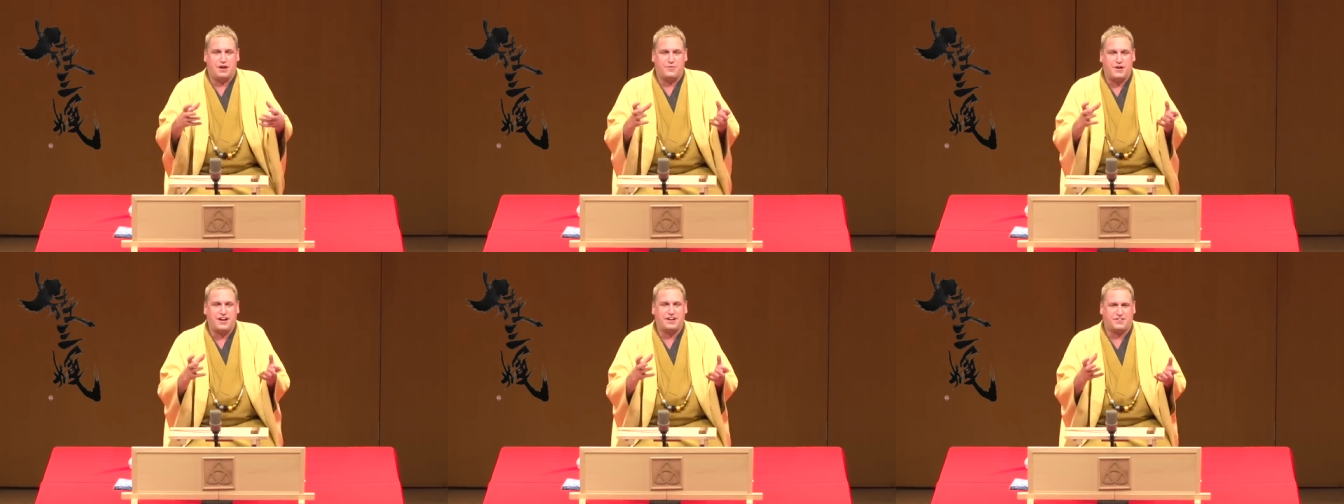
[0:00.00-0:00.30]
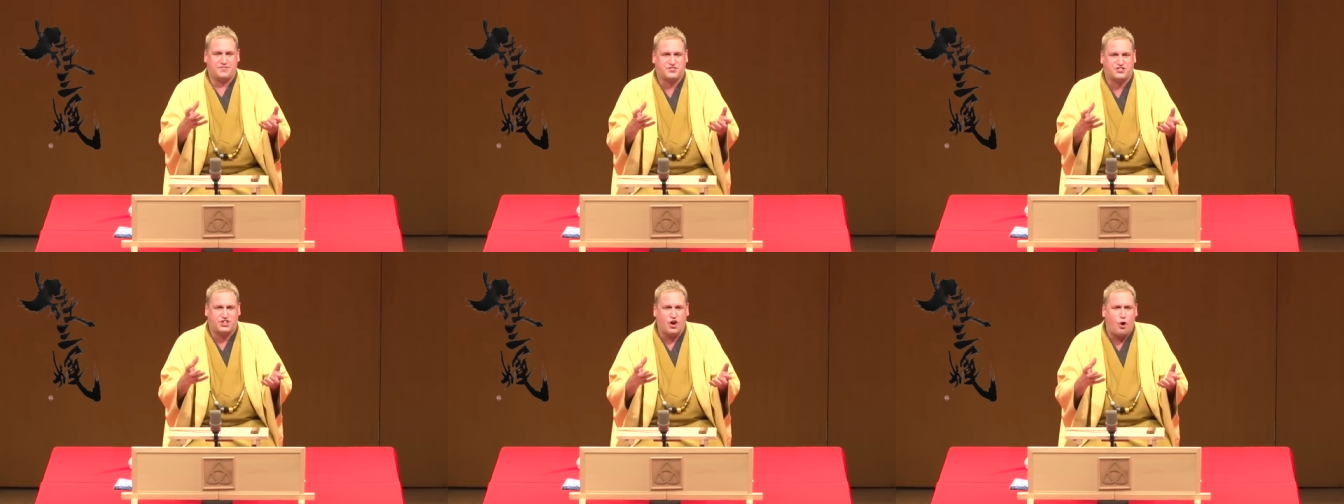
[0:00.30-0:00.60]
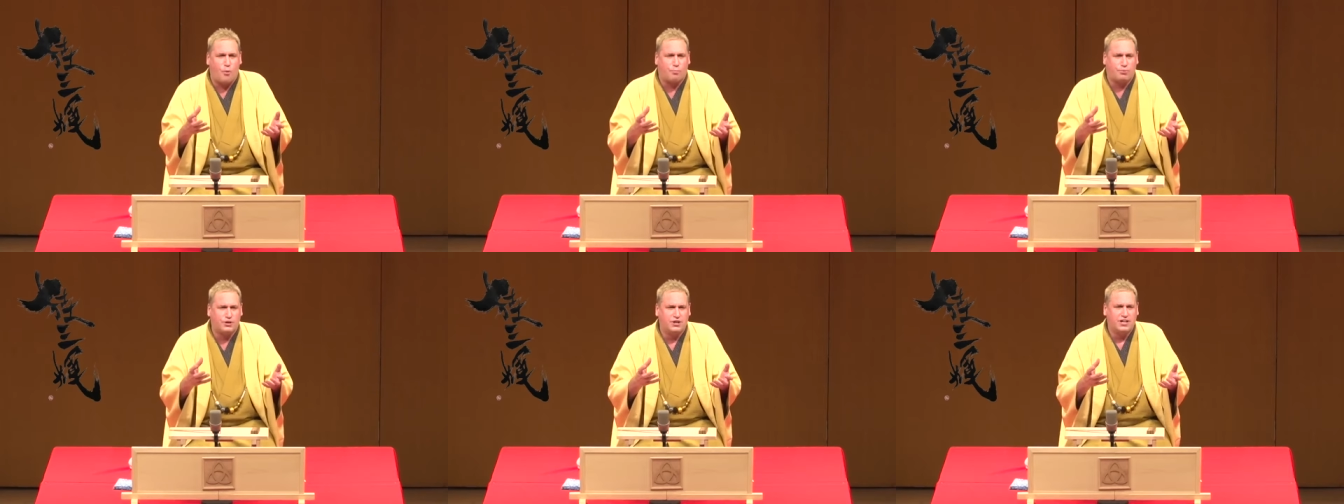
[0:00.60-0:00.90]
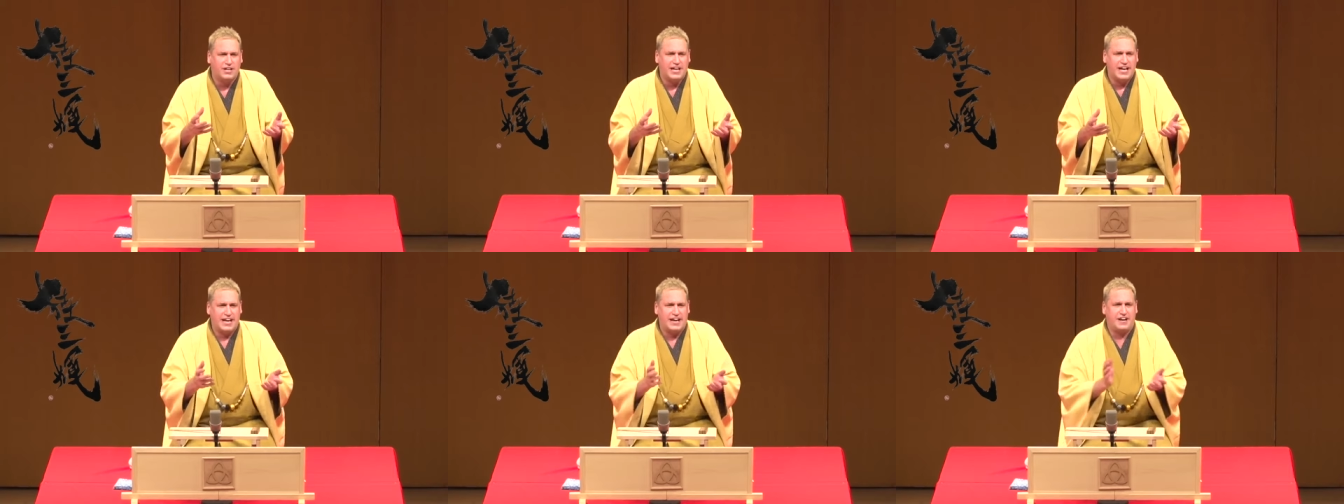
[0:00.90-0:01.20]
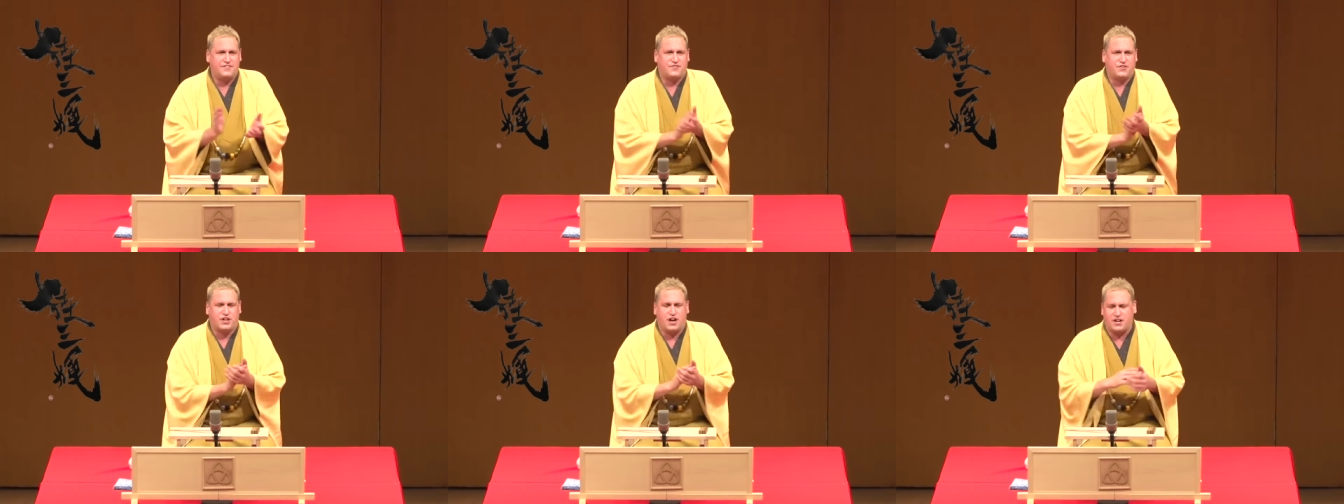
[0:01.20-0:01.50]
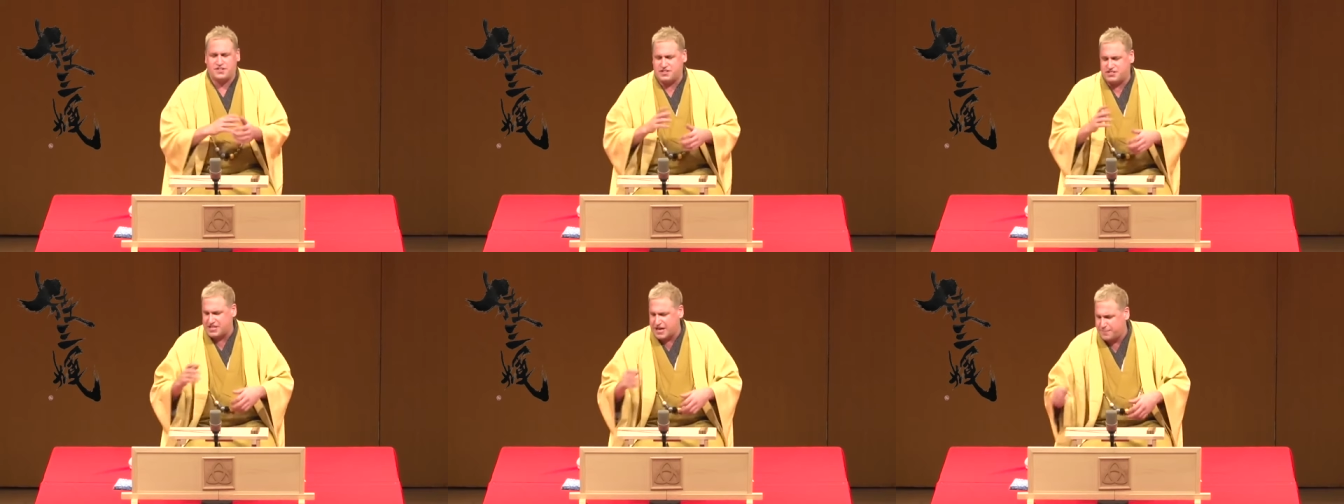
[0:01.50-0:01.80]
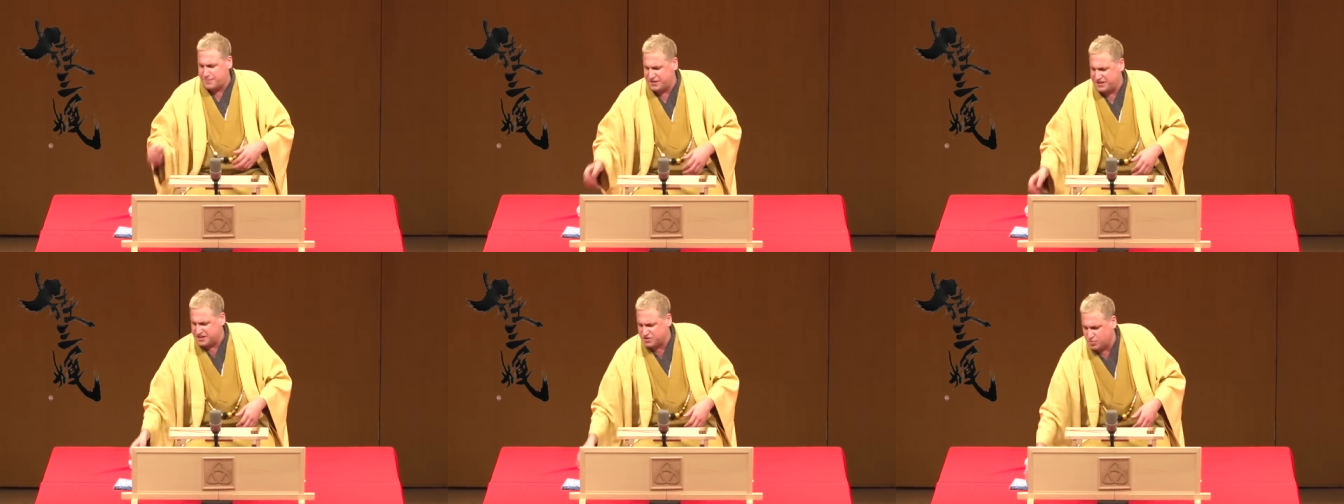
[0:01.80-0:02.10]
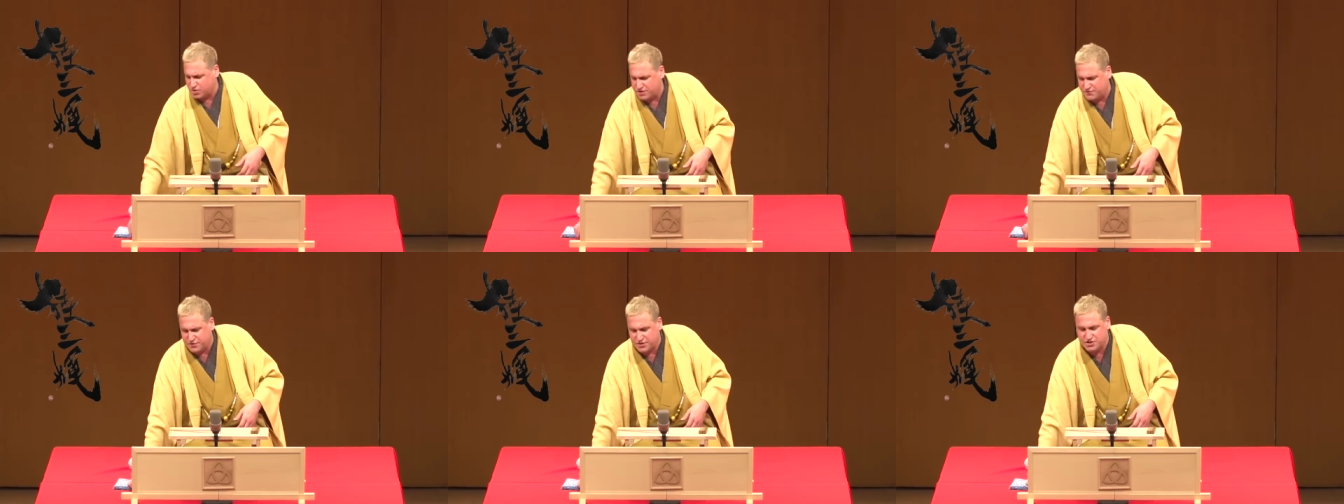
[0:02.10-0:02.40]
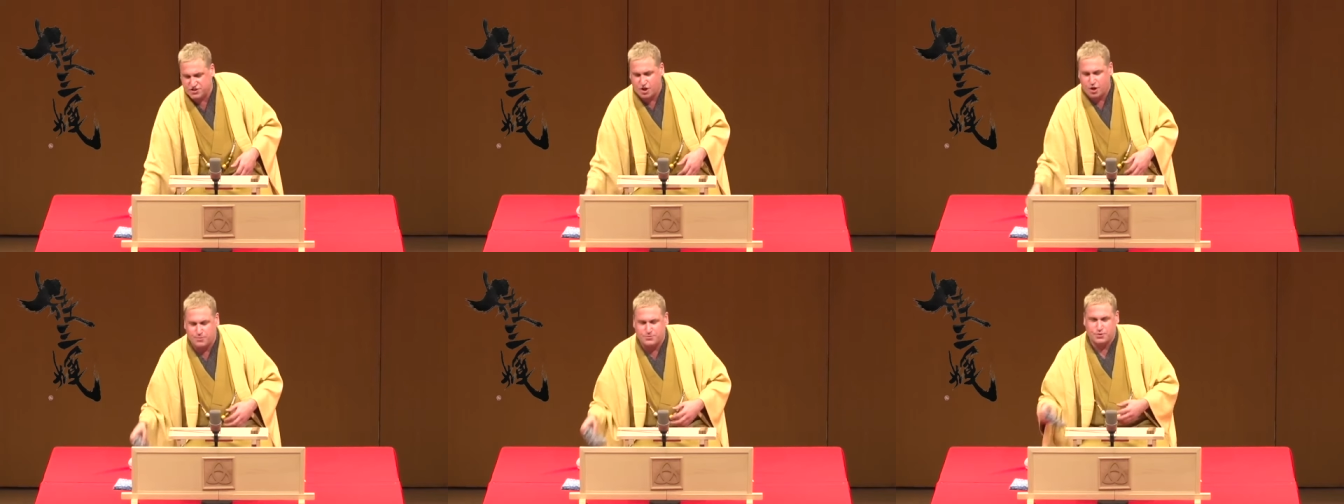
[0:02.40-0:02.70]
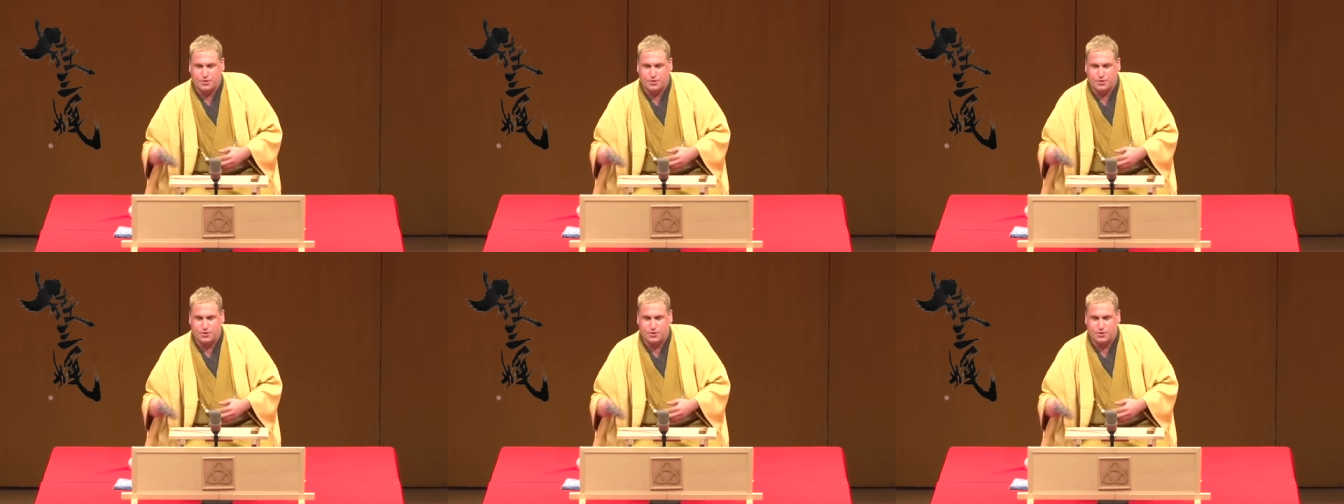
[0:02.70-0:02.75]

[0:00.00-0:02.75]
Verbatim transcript: I ran out of soap, and I'd forgotten the Japanese word for soap,